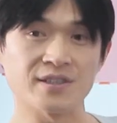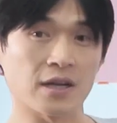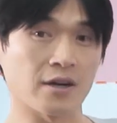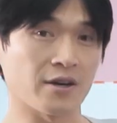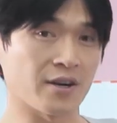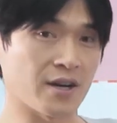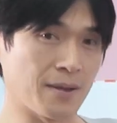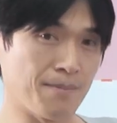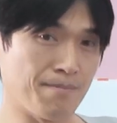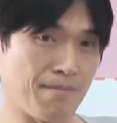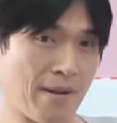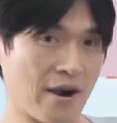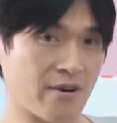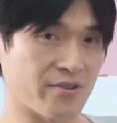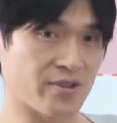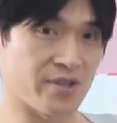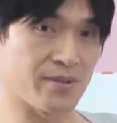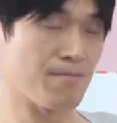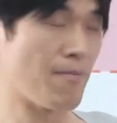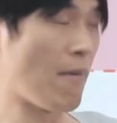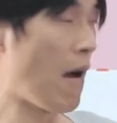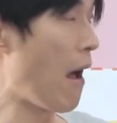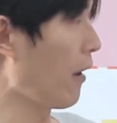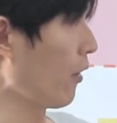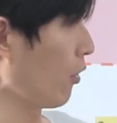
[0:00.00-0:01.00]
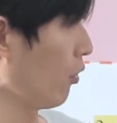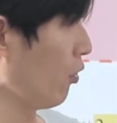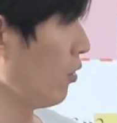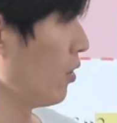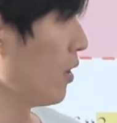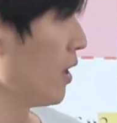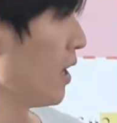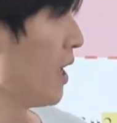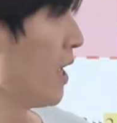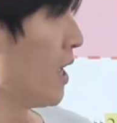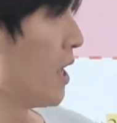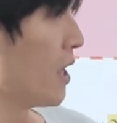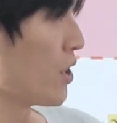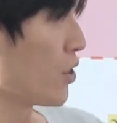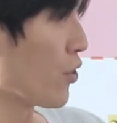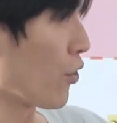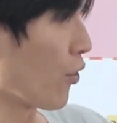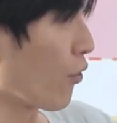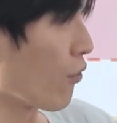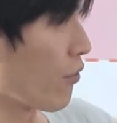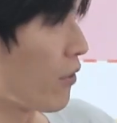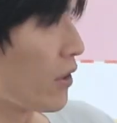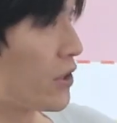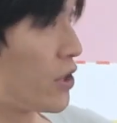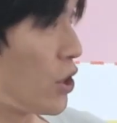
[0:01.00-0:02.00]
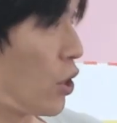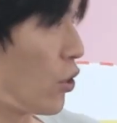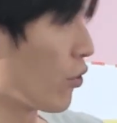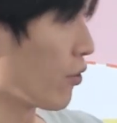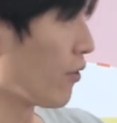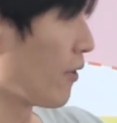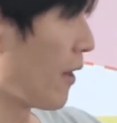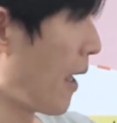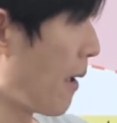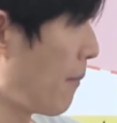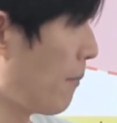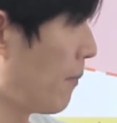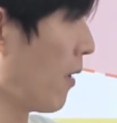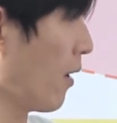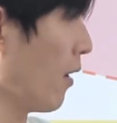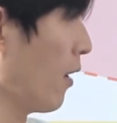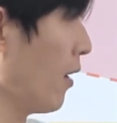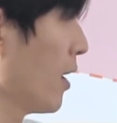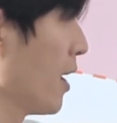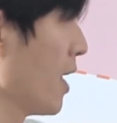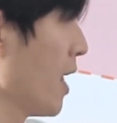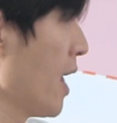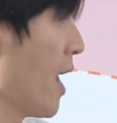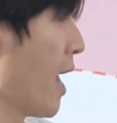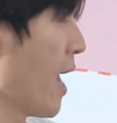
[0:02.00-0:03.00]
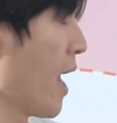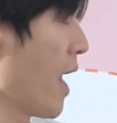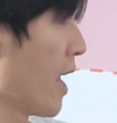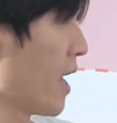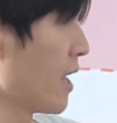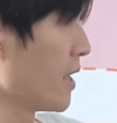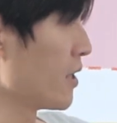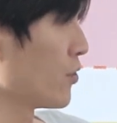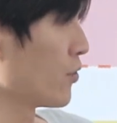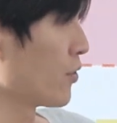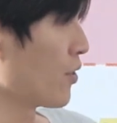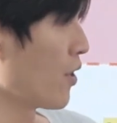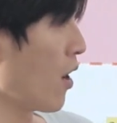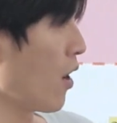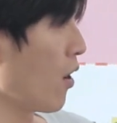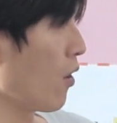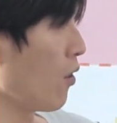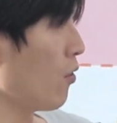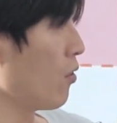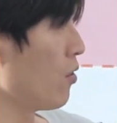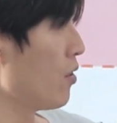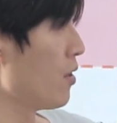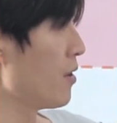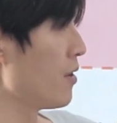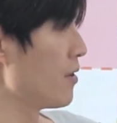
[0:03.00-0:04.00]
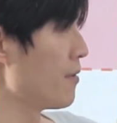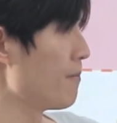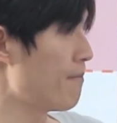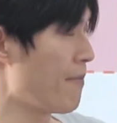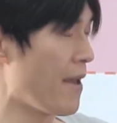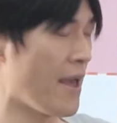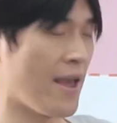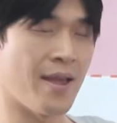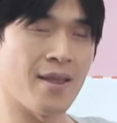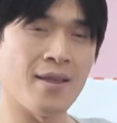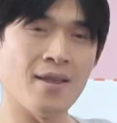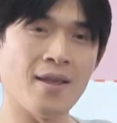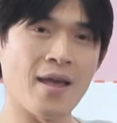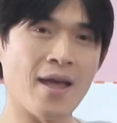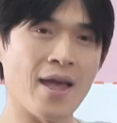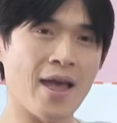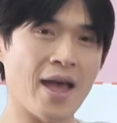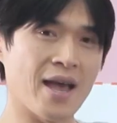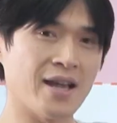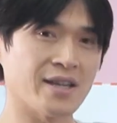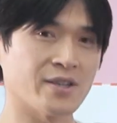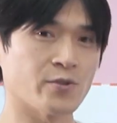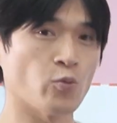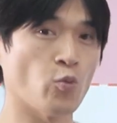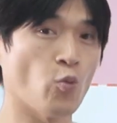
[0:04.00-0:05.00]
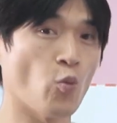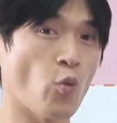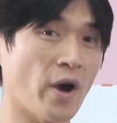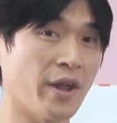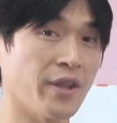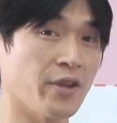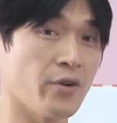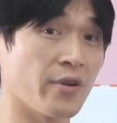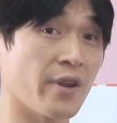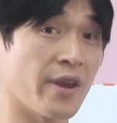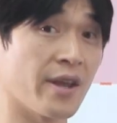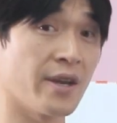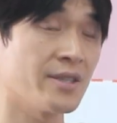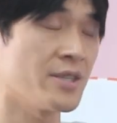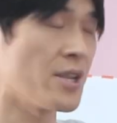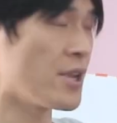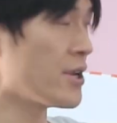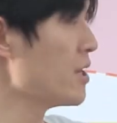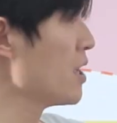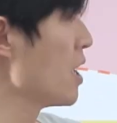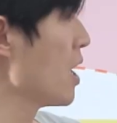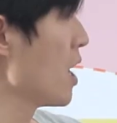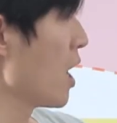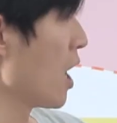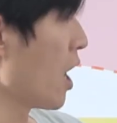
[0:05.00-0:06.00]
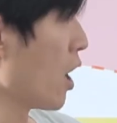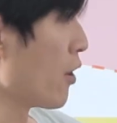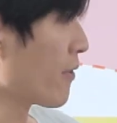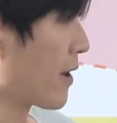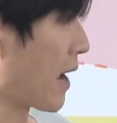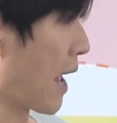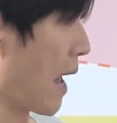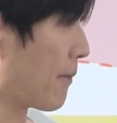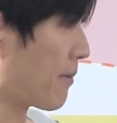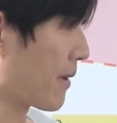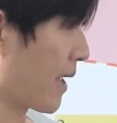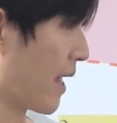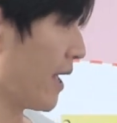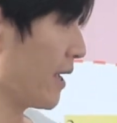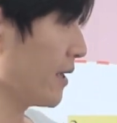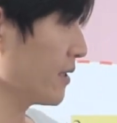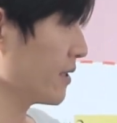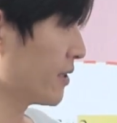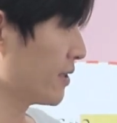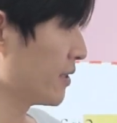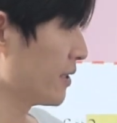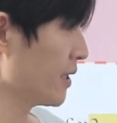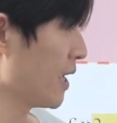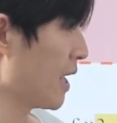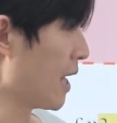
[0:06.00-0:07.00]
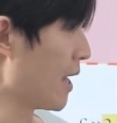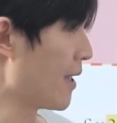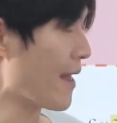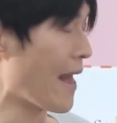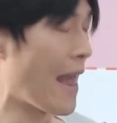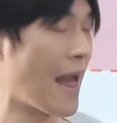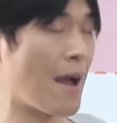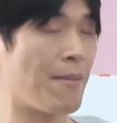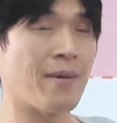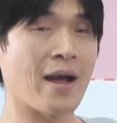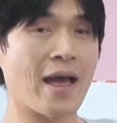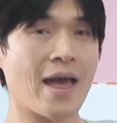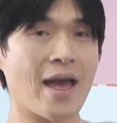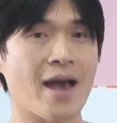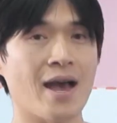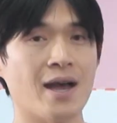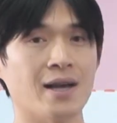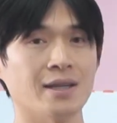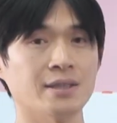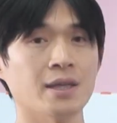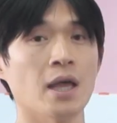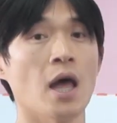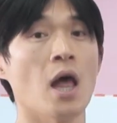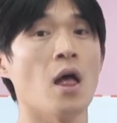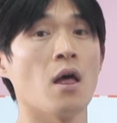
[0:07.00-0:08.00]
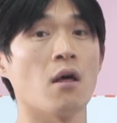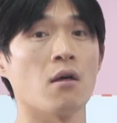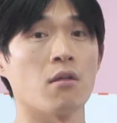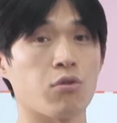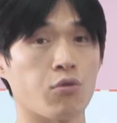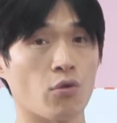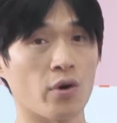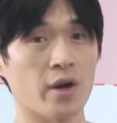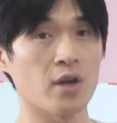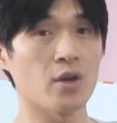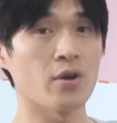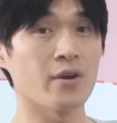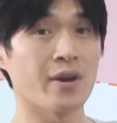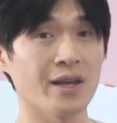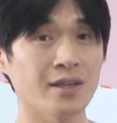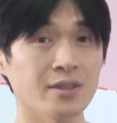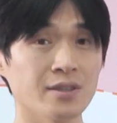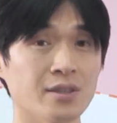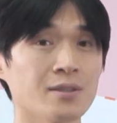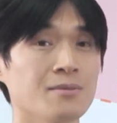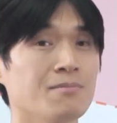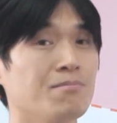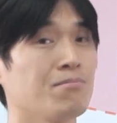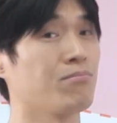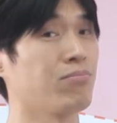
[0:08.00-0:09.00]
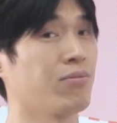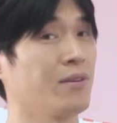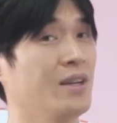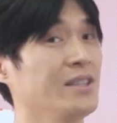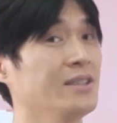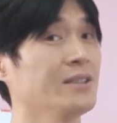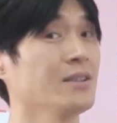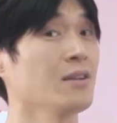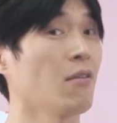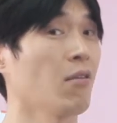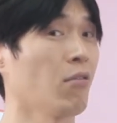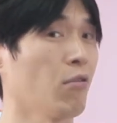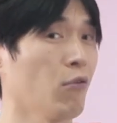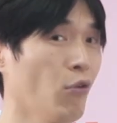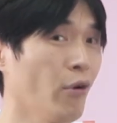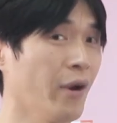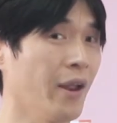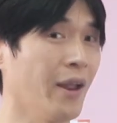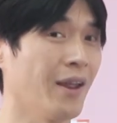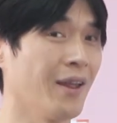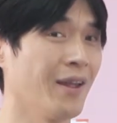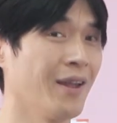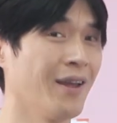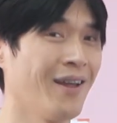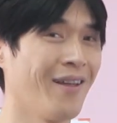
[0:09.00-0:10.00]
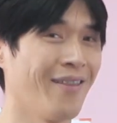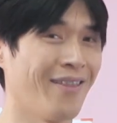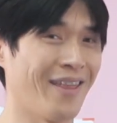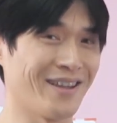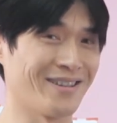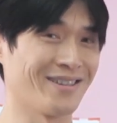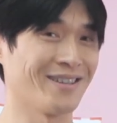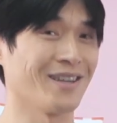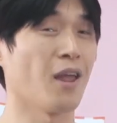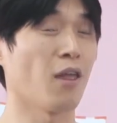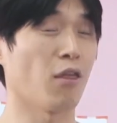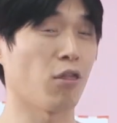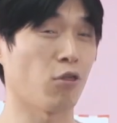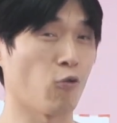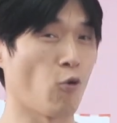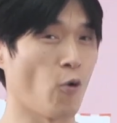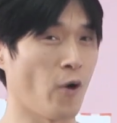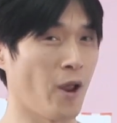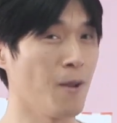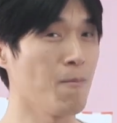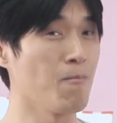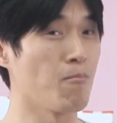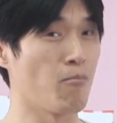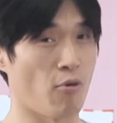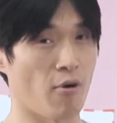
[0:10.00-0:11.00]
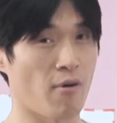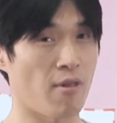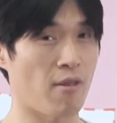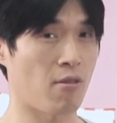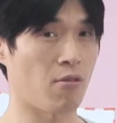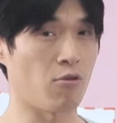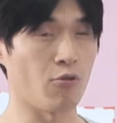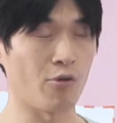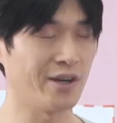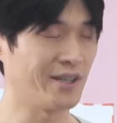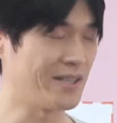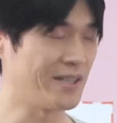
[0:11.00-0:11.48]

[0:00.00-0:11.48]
our comparison model. You know the total number, and you know Ben has 1 unit of cupcakes, and Emma has 3 units plus 3. That's 3 more than 3